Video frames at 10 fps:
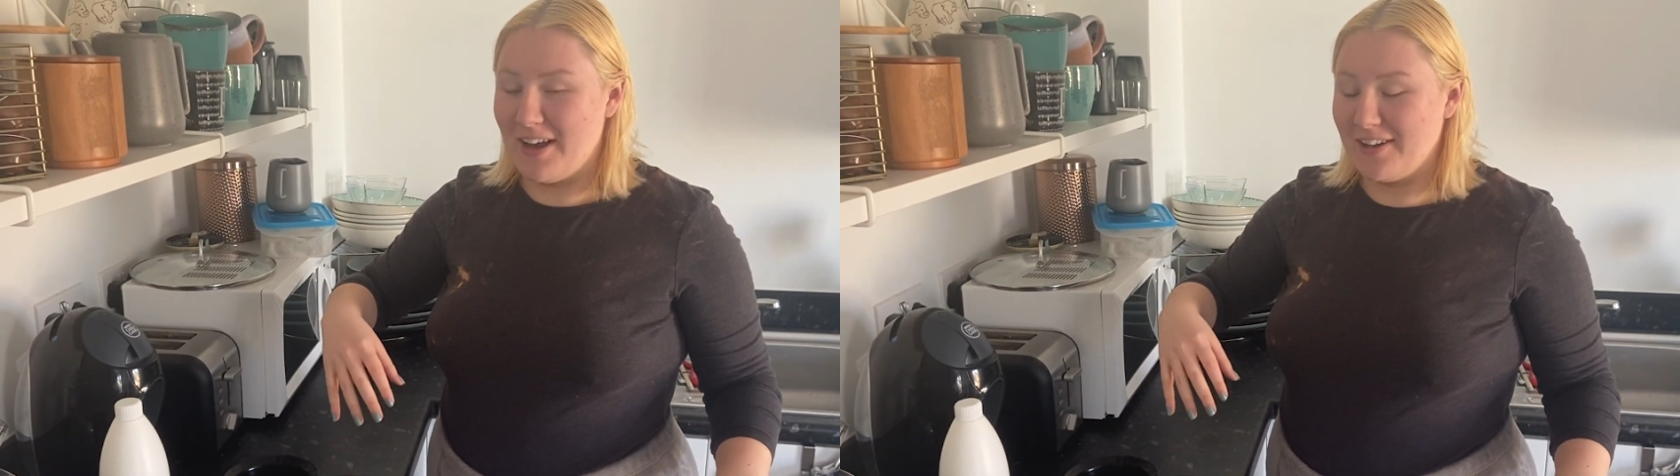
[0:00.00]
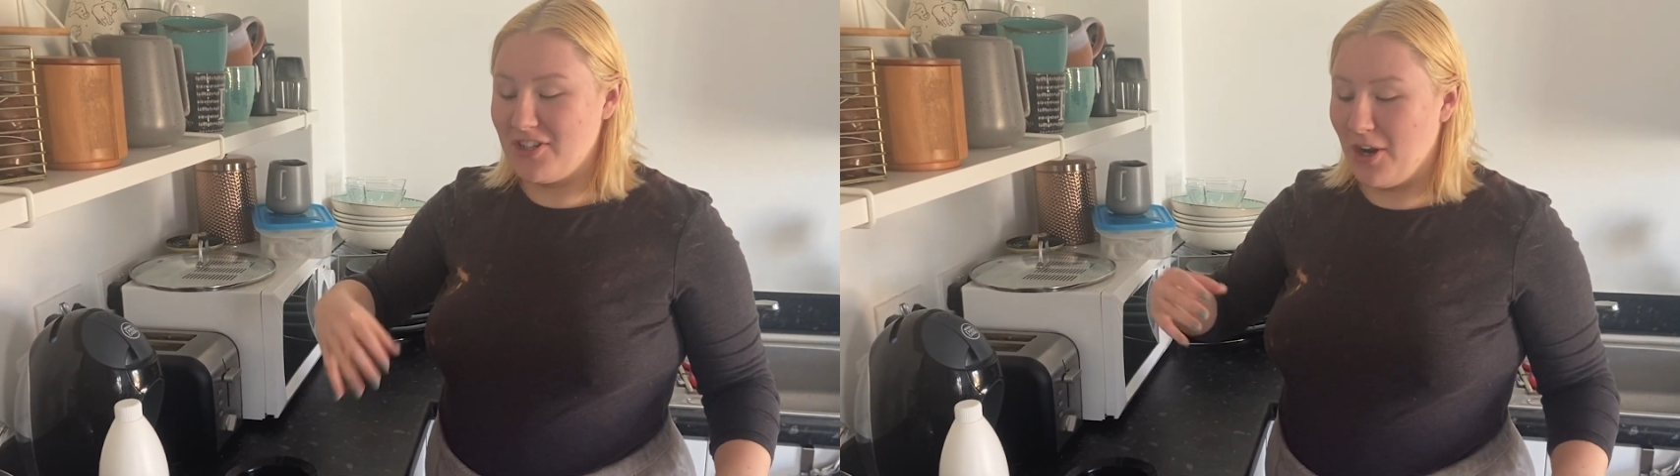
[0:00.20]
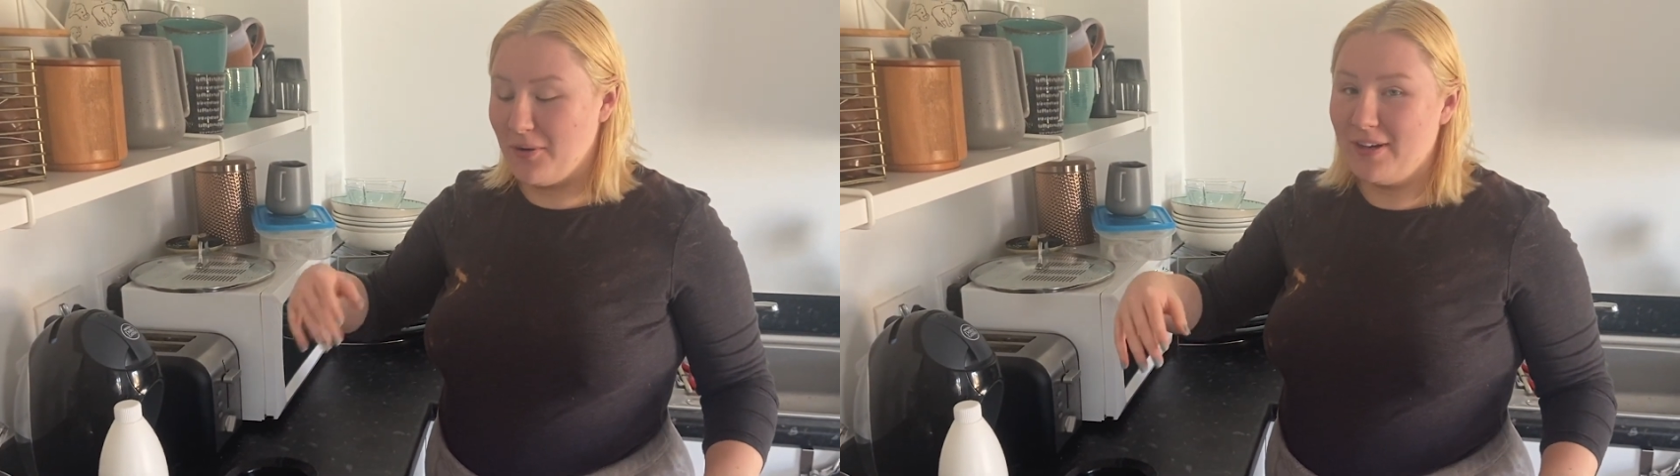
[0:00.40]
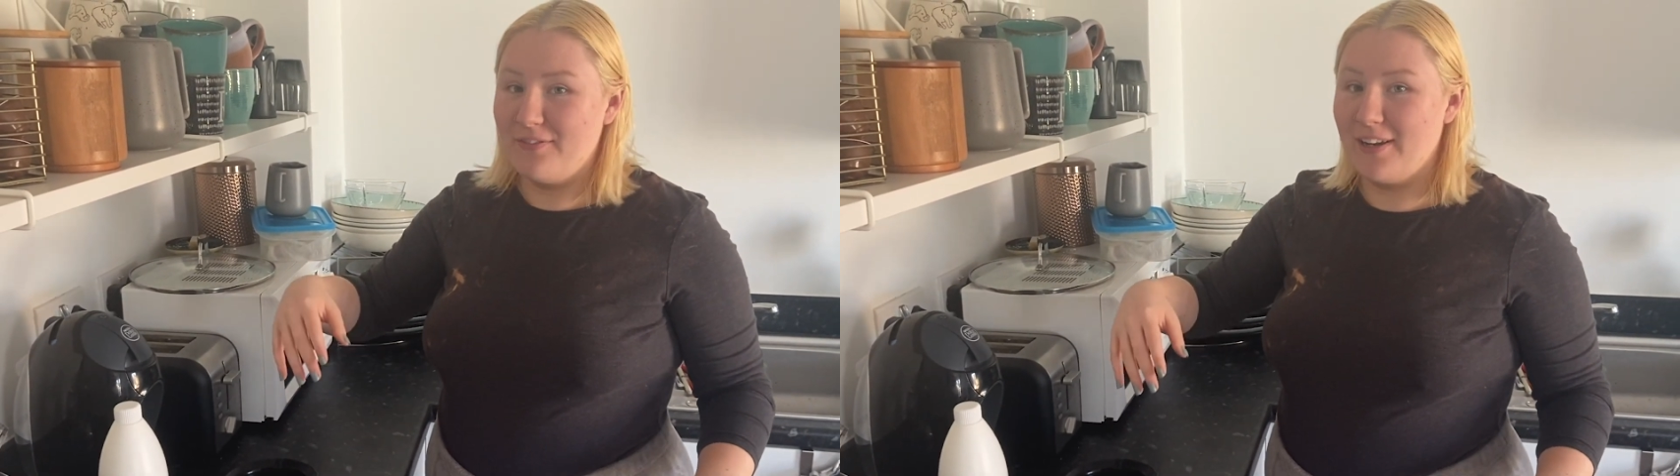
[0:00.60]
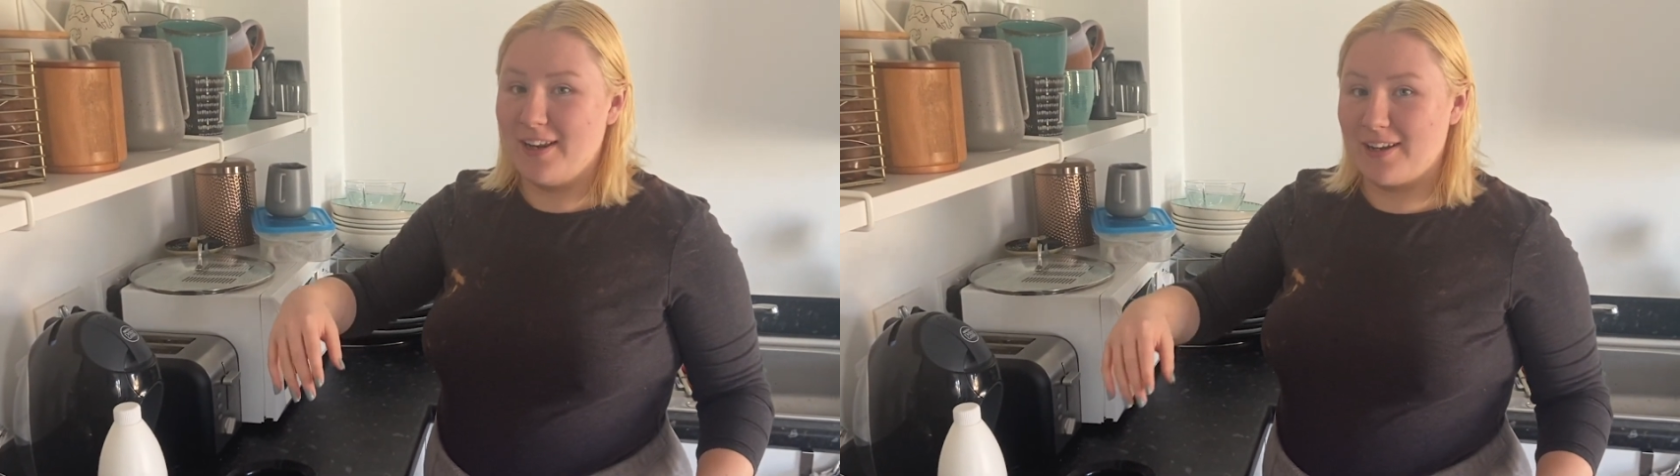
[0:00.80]
I genuinely
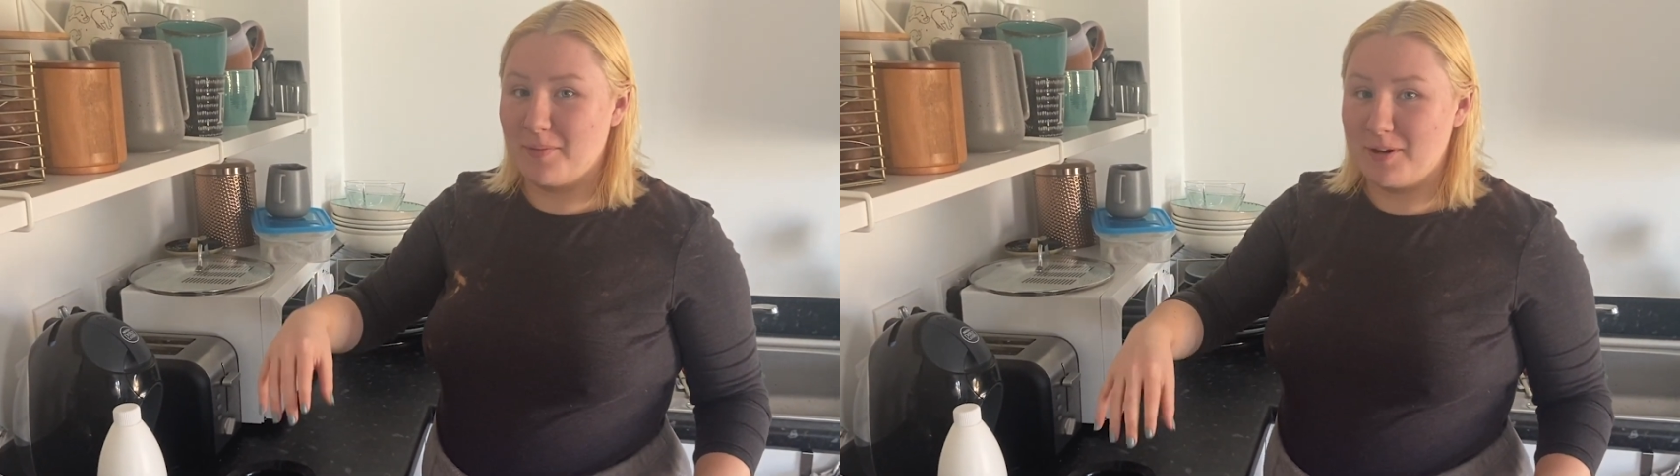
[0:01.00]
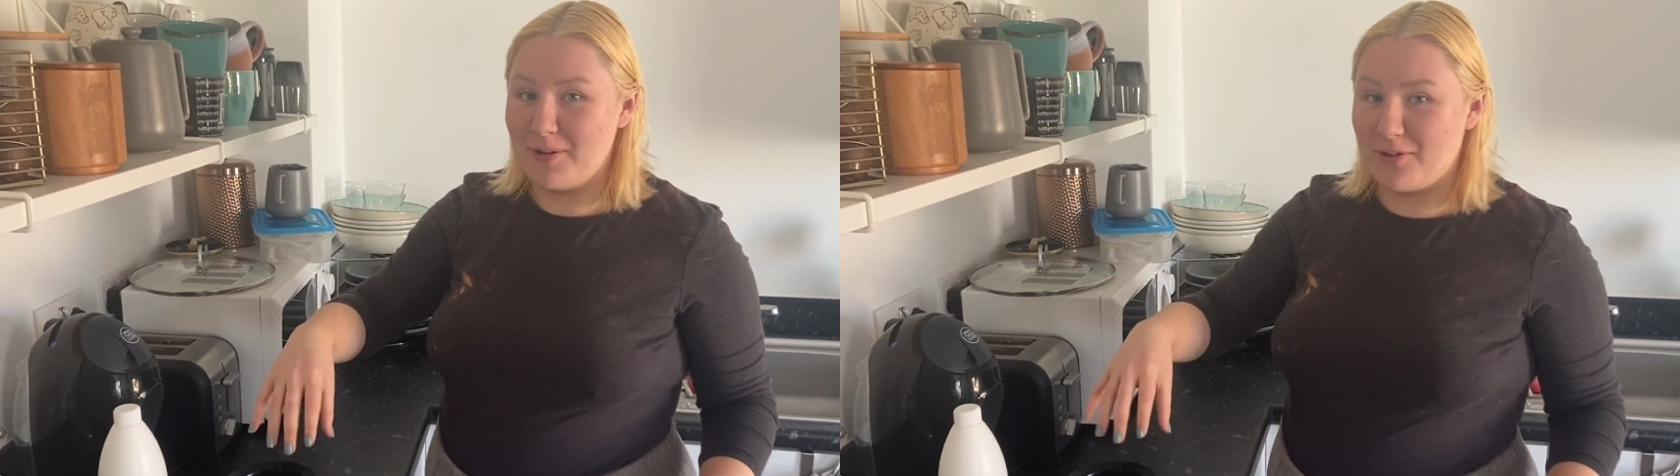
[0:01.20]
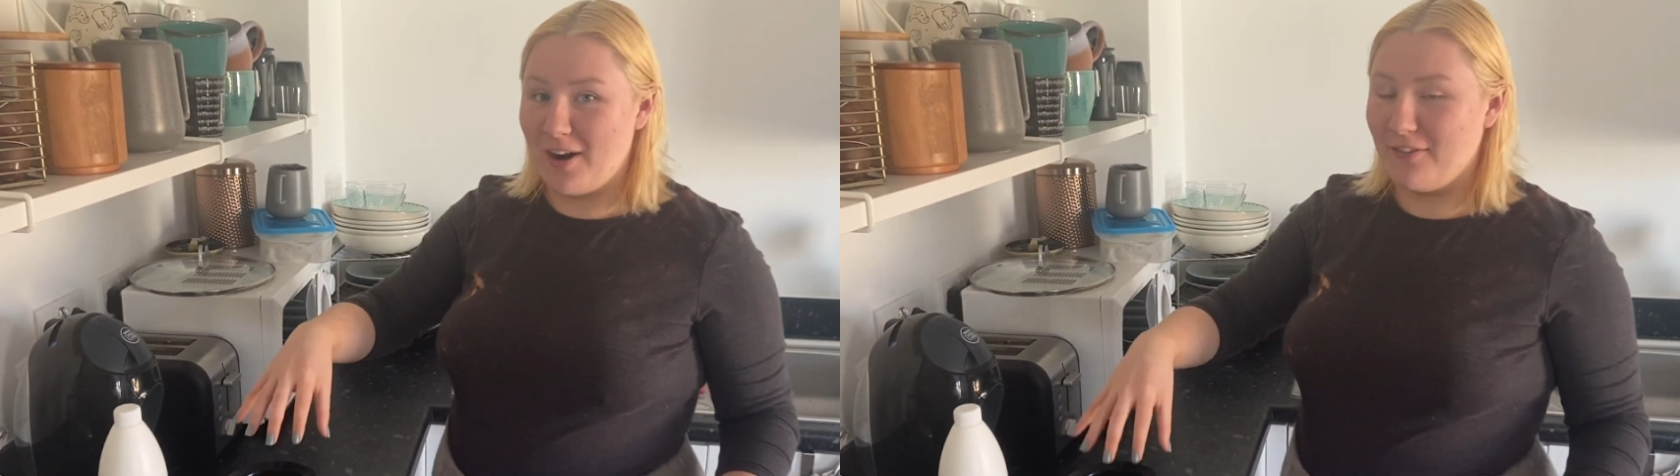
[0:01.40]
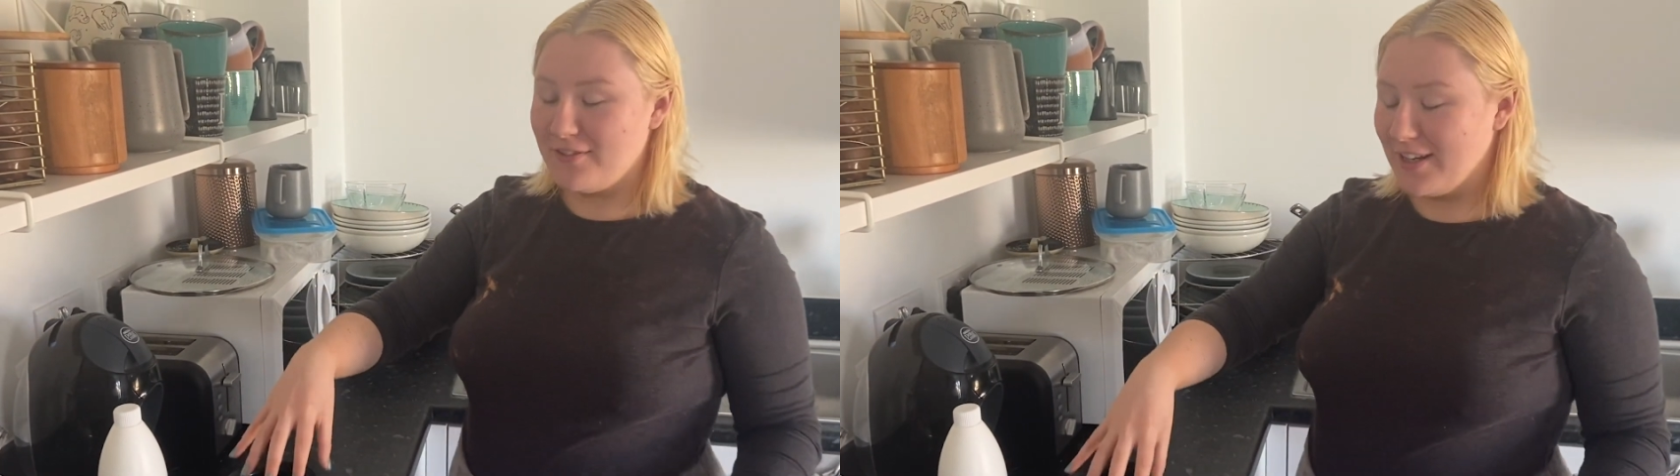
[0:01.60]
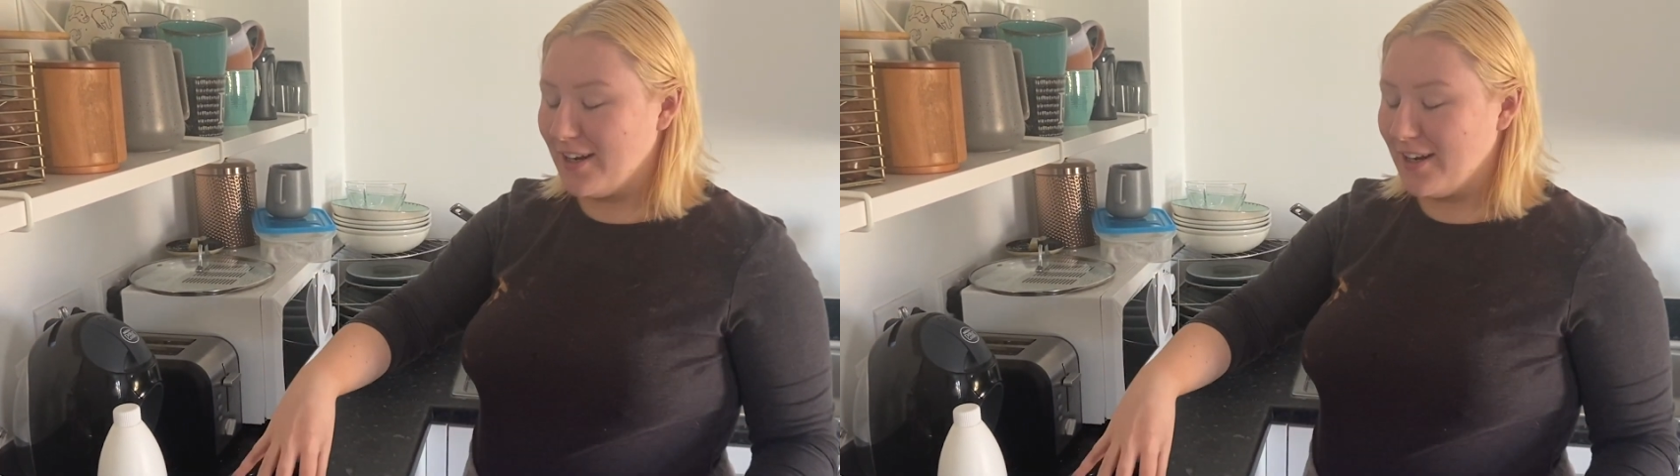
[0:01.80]
feel like I'm going to be crafting